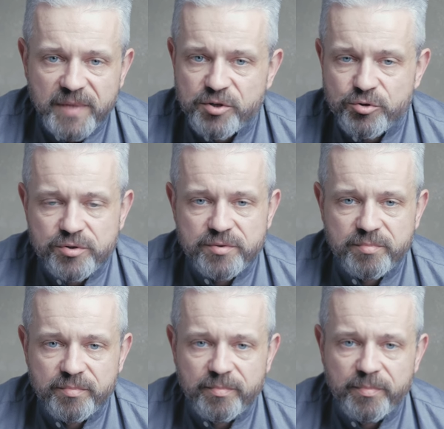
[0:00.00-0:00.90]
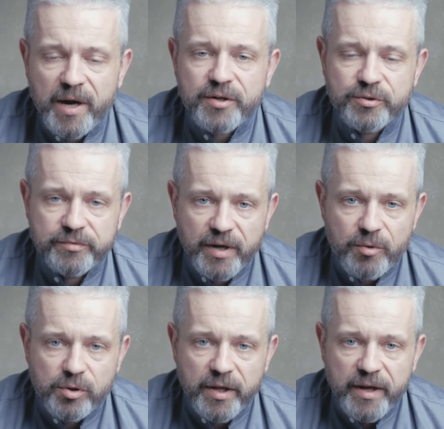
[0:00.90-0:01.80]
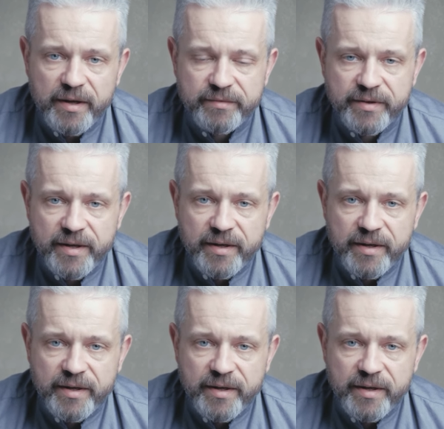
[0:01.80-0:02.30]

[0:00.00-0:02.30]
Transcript: just part of our life.